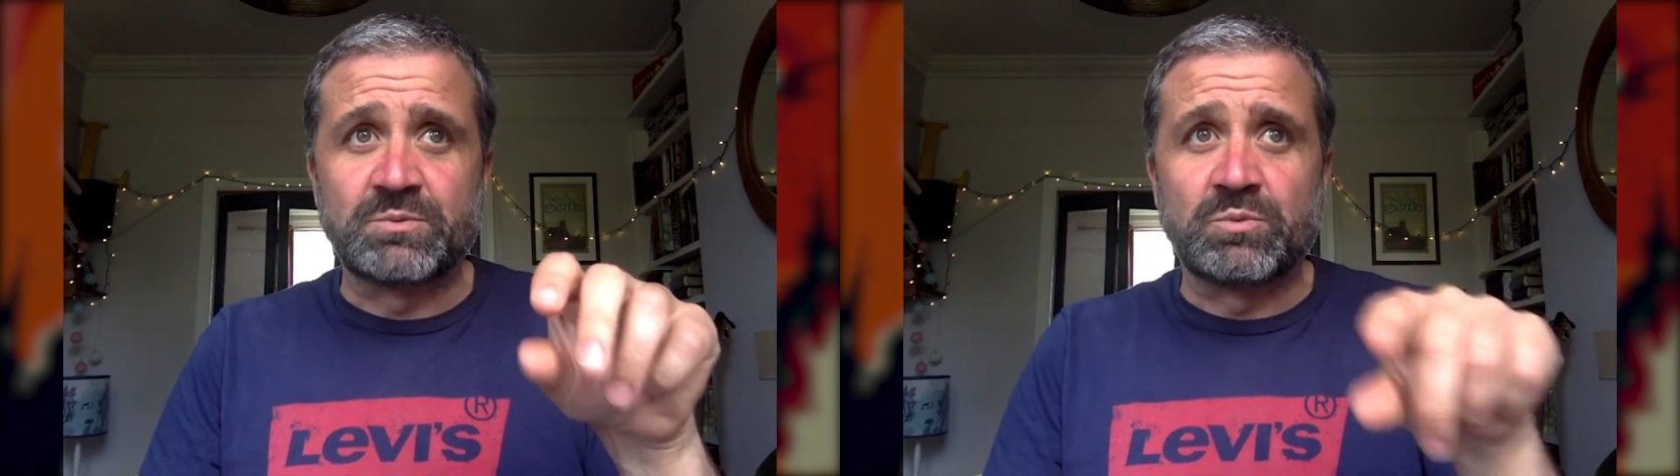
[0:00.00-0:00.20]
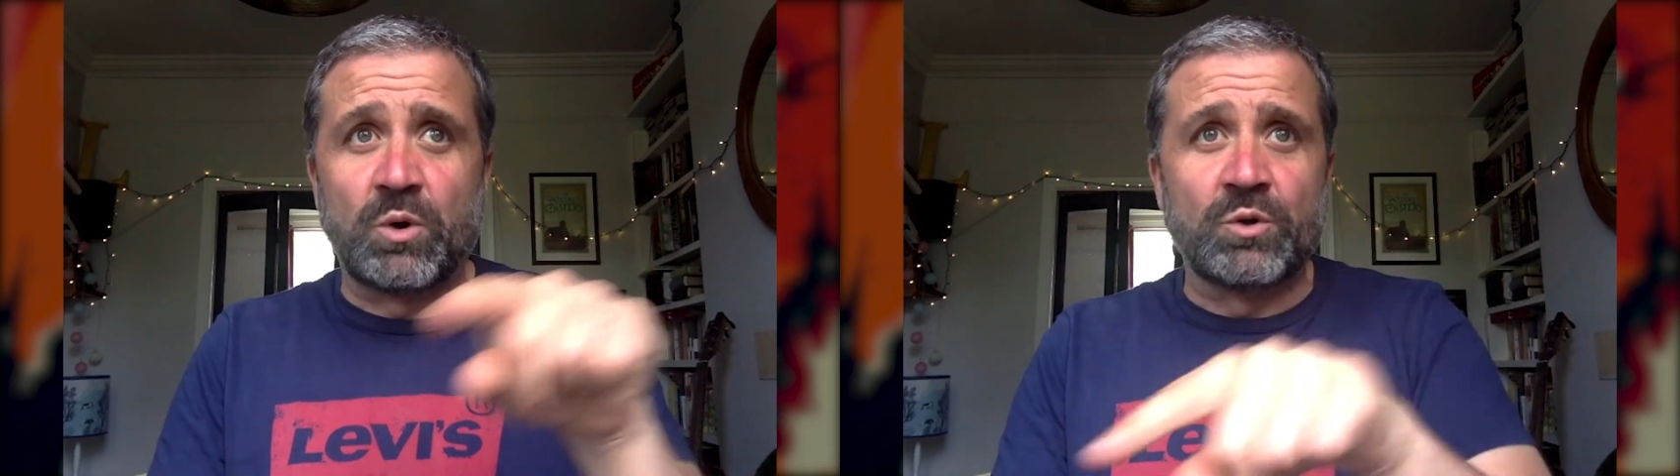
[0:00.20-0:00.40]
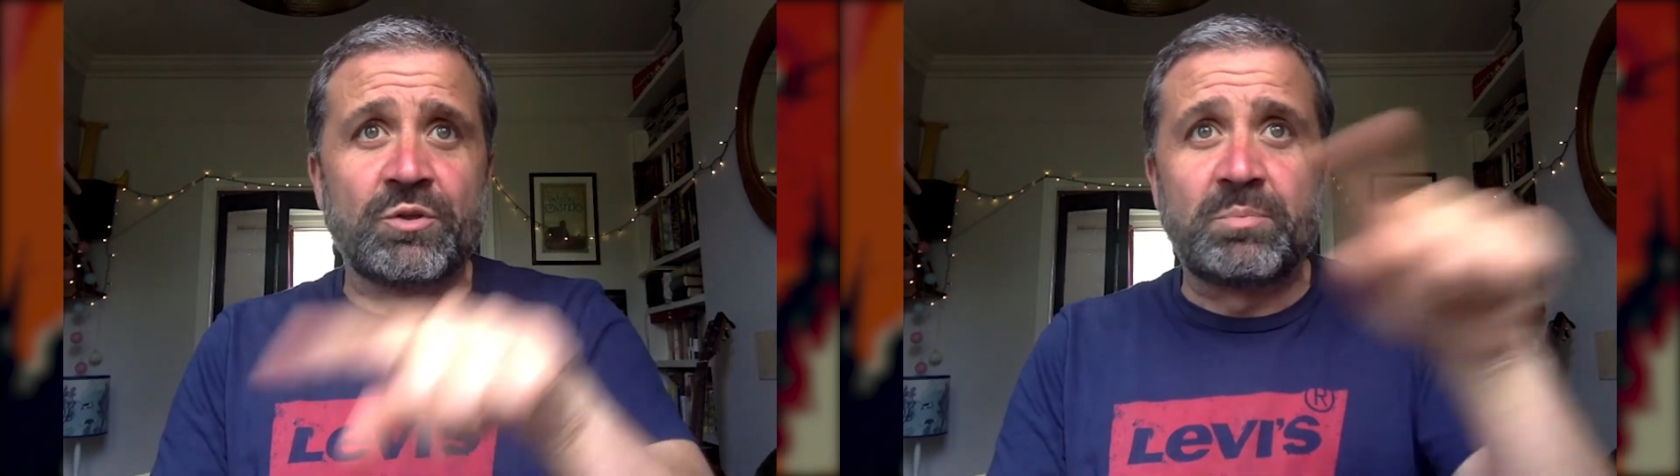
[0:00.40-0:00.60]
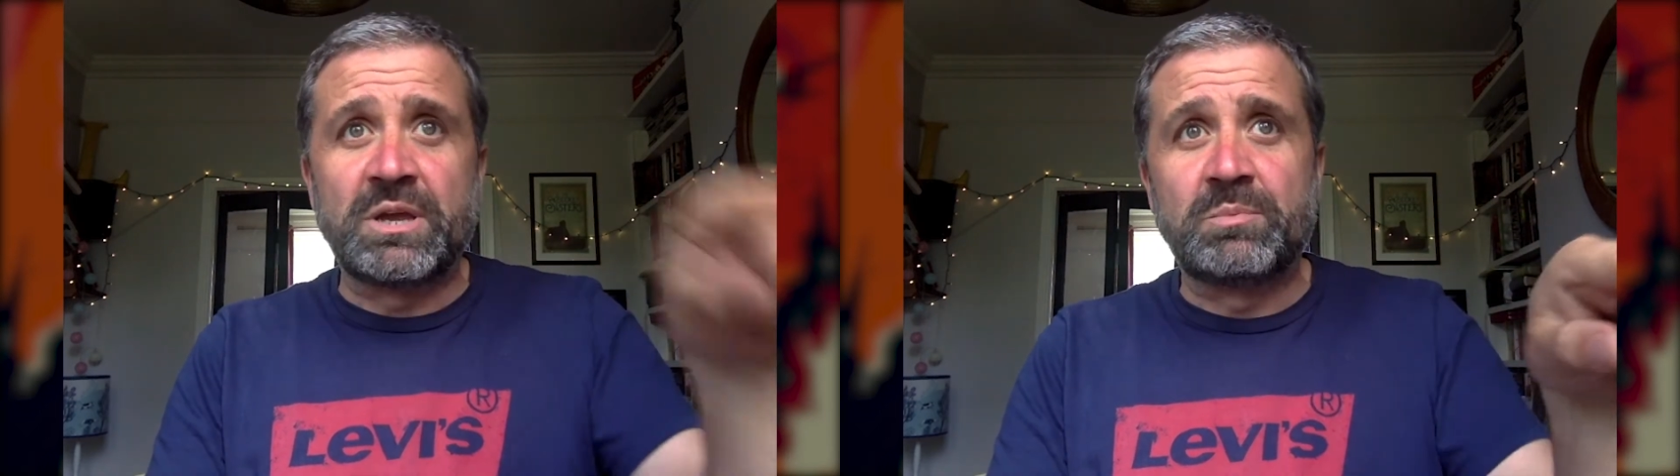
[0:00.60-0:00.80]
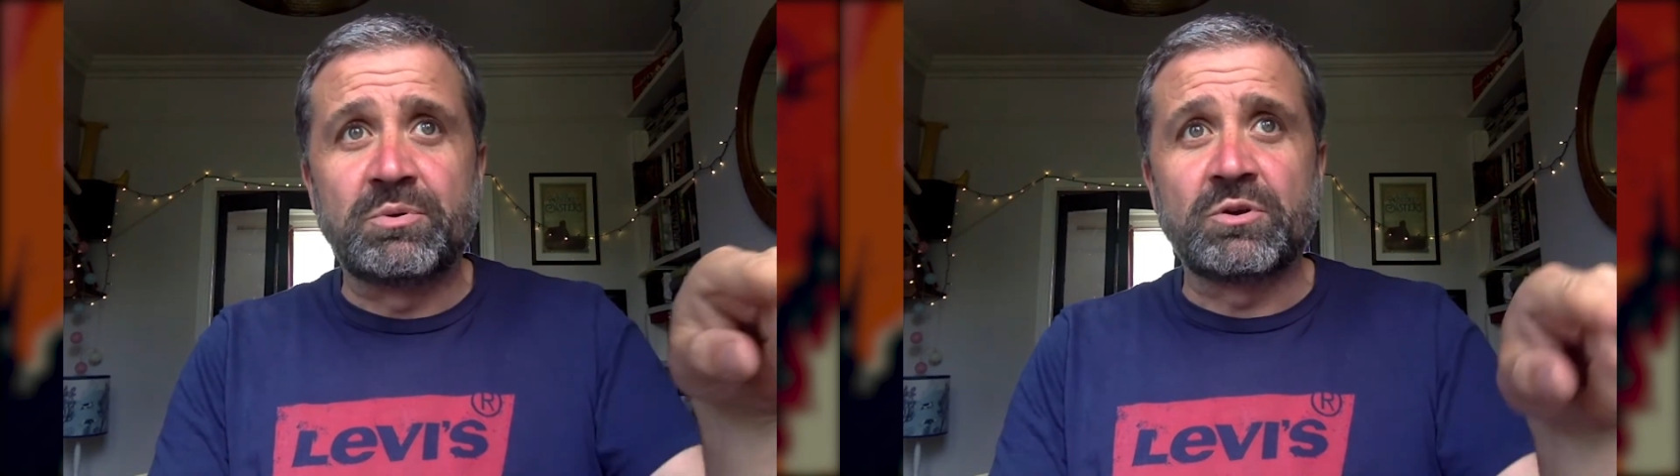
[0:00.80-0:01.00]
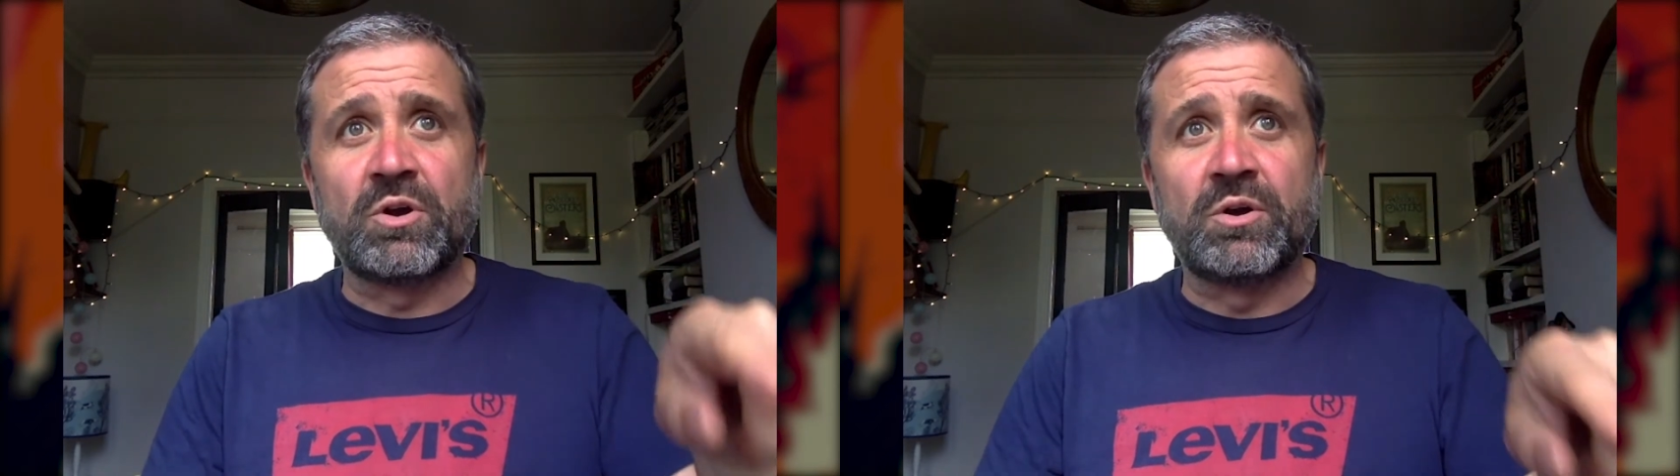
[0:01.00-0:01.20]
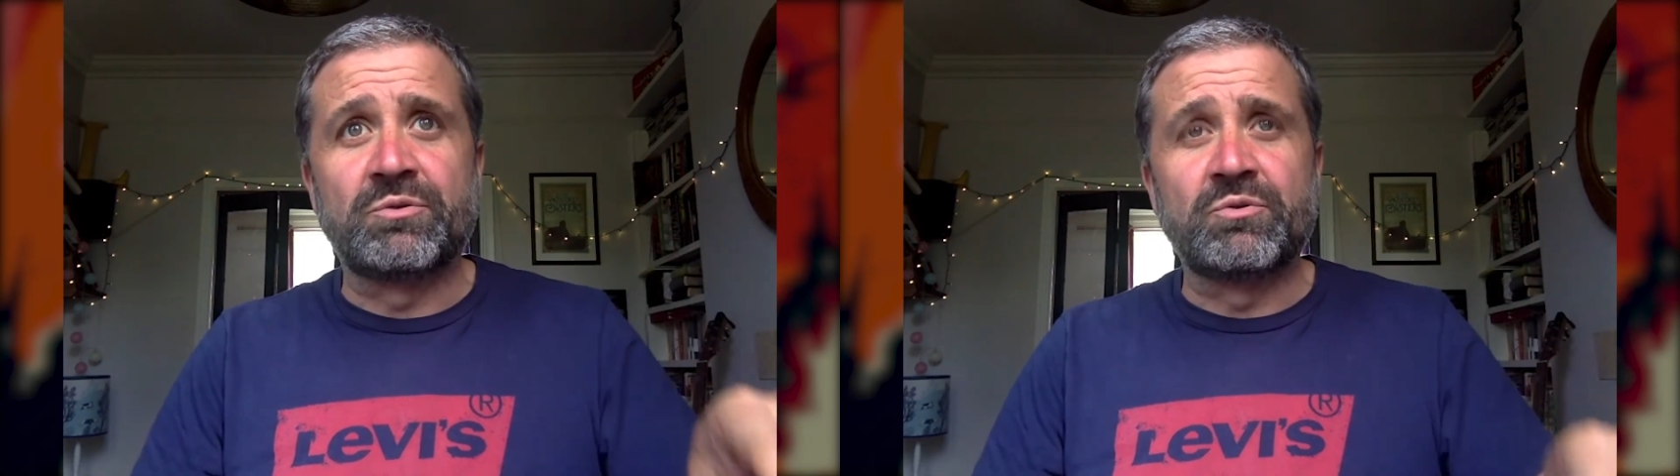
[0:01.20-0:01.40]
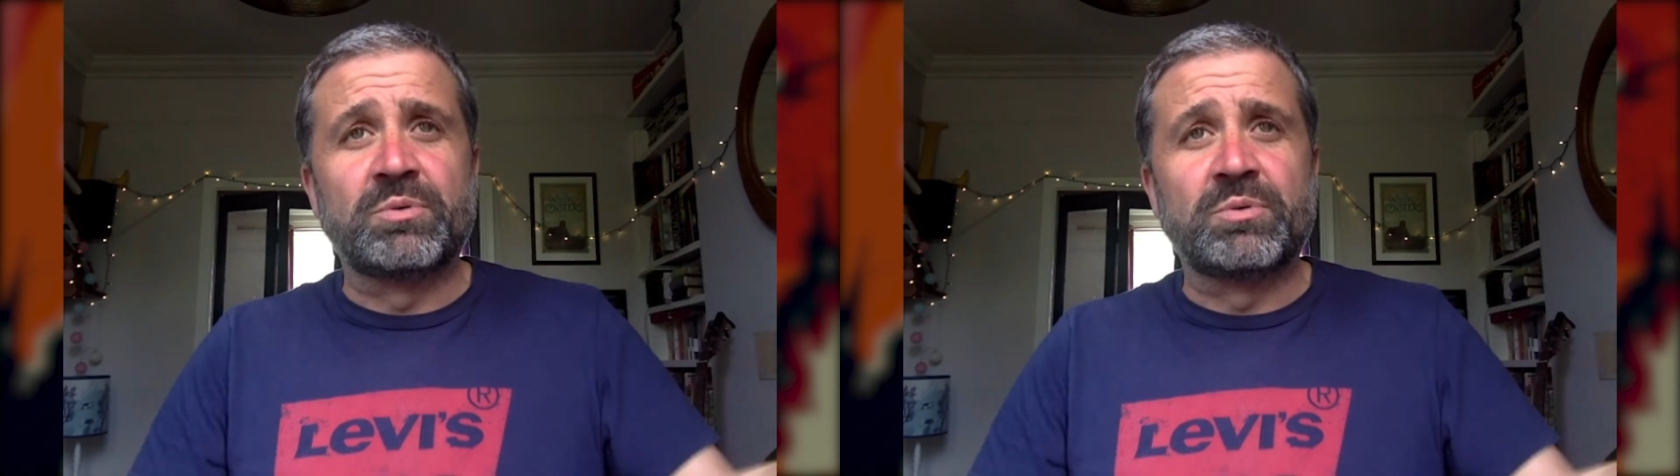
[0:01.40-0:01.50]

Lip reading: with what other people are going through,